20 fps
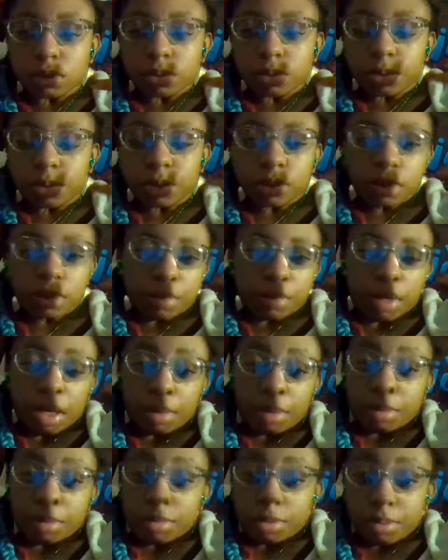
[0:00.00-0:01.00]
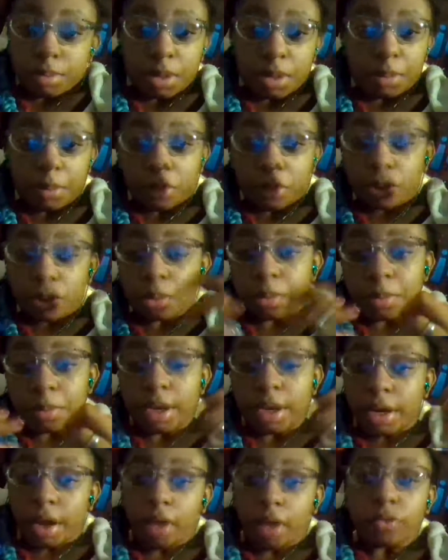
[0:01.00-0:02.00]
but sometimes people
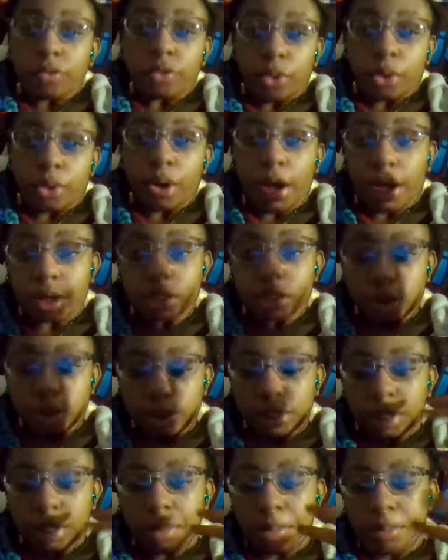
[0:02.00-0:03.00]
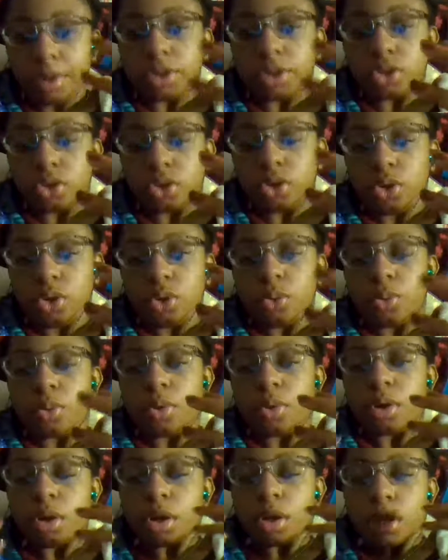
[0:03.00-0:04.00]
may never actually admit to you
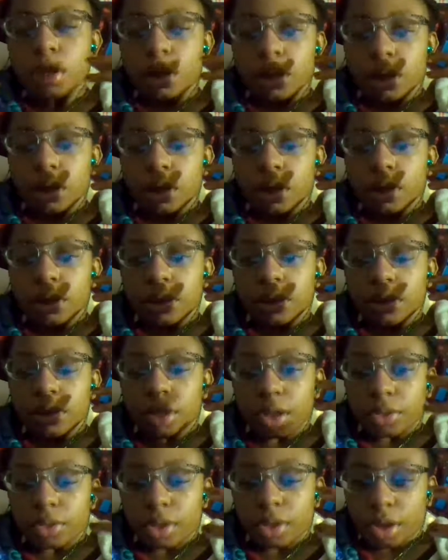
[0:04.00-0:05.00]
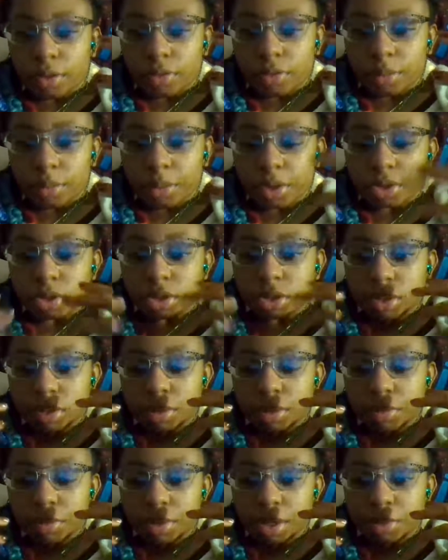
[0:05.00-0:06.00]
that they have depression.
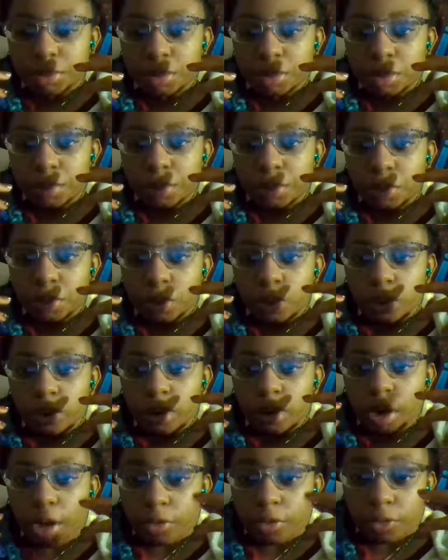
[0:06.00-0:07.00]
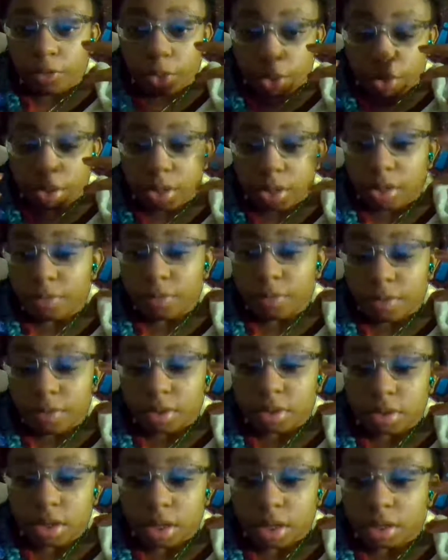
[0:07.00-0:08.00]
Sometimes people will never
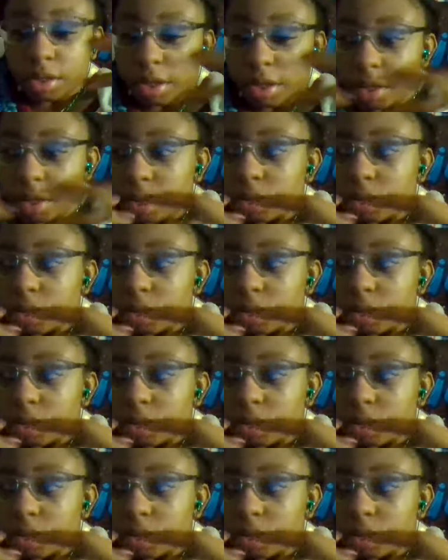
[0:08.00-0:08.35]
even like